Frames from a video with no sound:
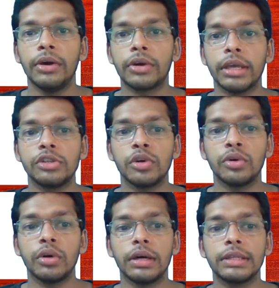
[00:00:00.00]
Okay,
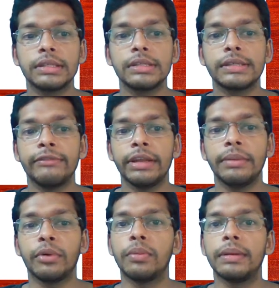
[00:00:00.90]
so this is a very
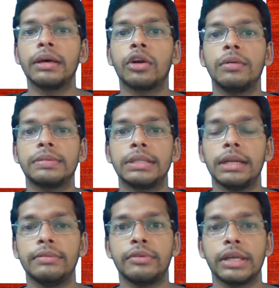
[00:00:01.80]
popular
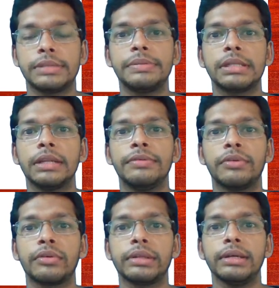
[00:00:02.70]
optional for, especially
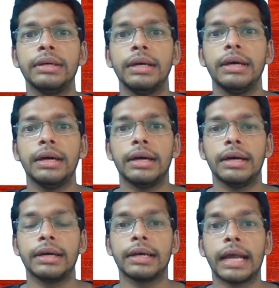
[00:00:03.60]
for the
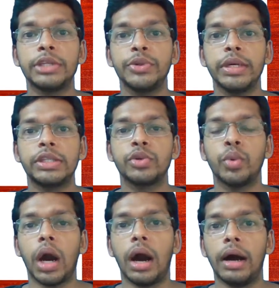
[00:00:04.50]
graduates
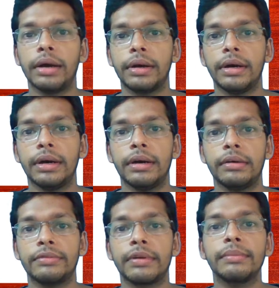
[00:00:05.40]
who
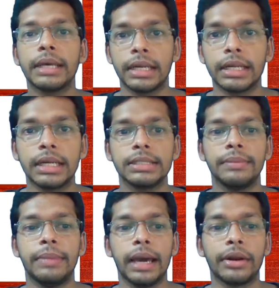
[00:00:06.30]
are from the agriculture
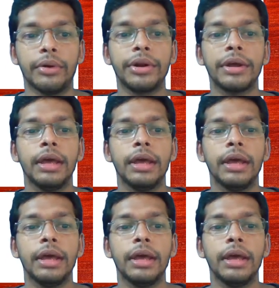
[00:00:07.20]
background.